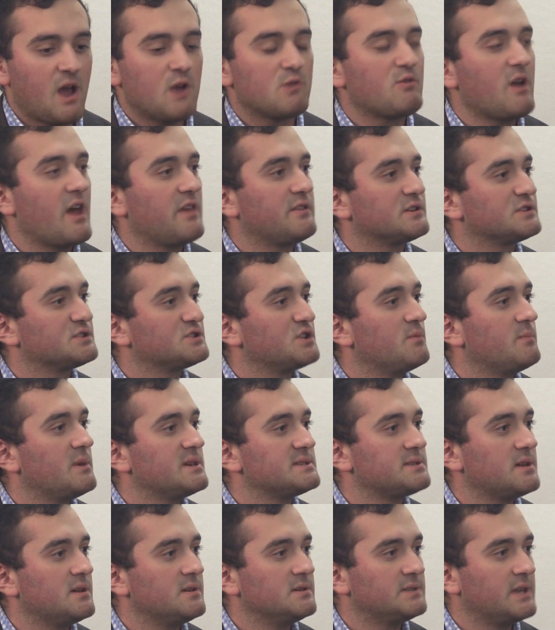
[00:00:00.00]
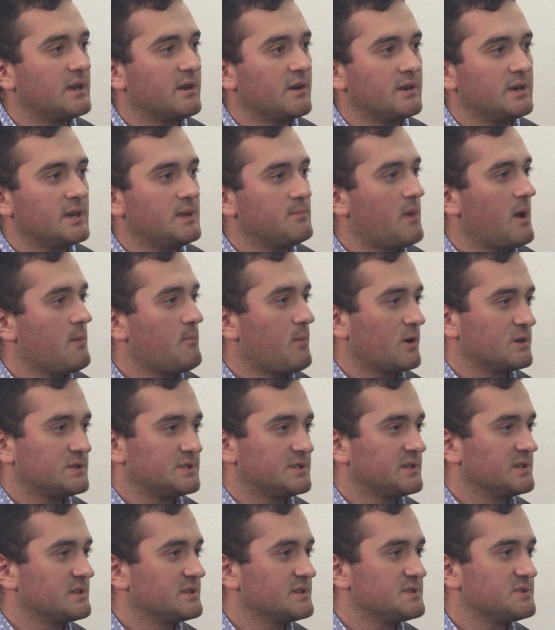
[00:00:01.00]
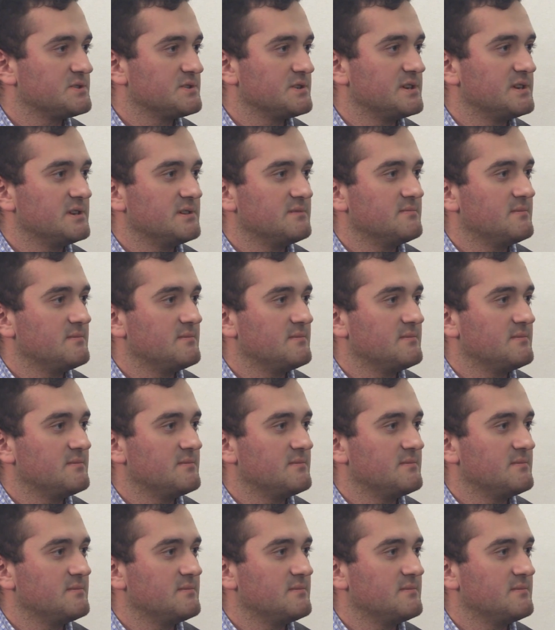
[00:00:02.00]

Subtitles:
I'd rather show my solidarity by marching in the street.